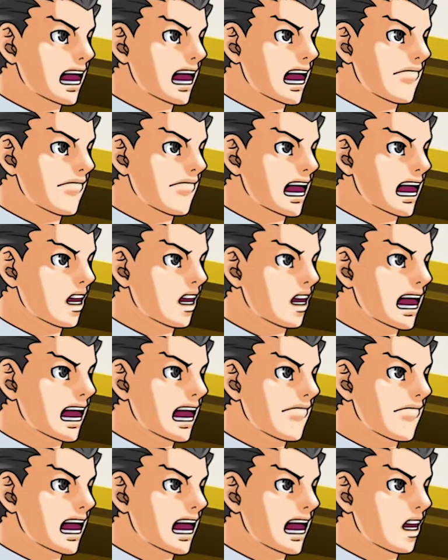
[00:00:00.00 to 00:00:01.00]
Oh, I thought he was
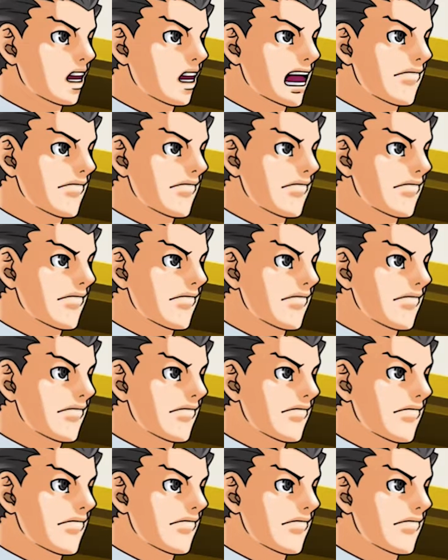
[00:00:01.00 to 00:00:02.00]
saying he was like Mr.
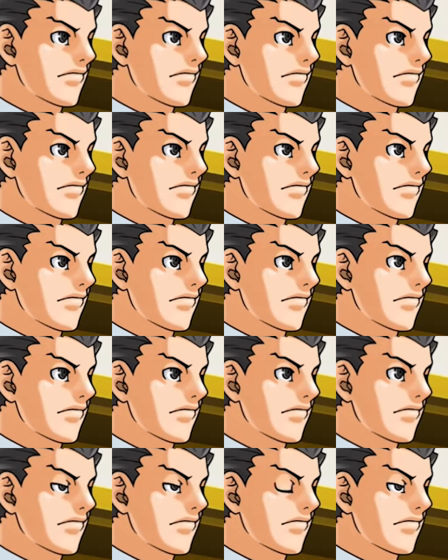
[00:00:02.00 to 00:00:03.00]
Hammer or something.
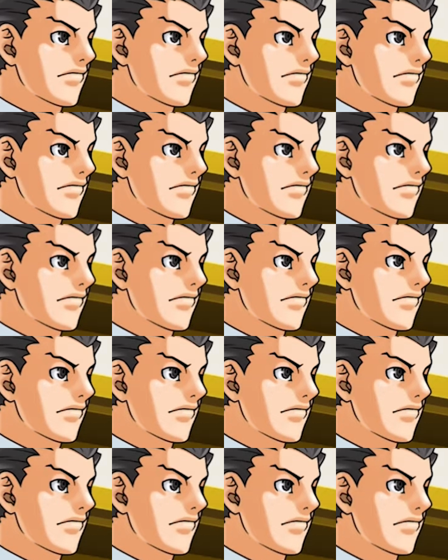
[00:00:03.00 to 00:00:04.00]
That was really
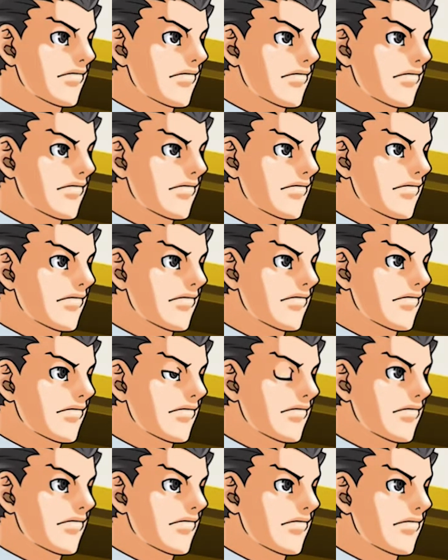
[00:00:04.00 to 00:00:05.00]
confusing.
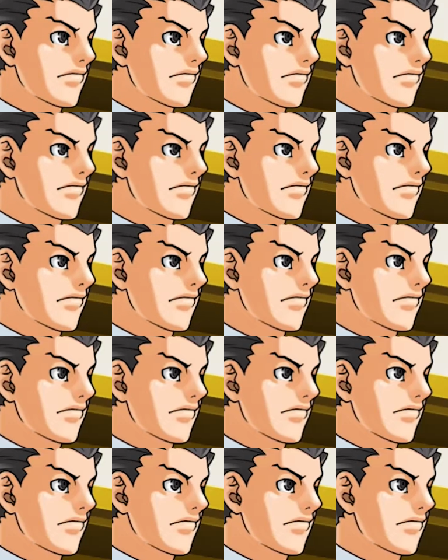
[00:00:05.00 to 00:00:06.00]
Undoubtedly, it was a constant source of
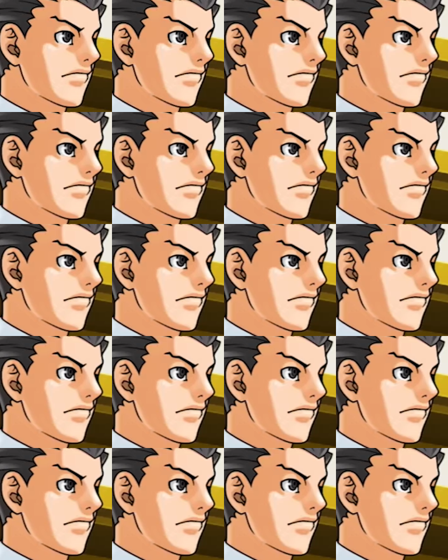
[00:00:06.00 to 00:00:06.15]
shame for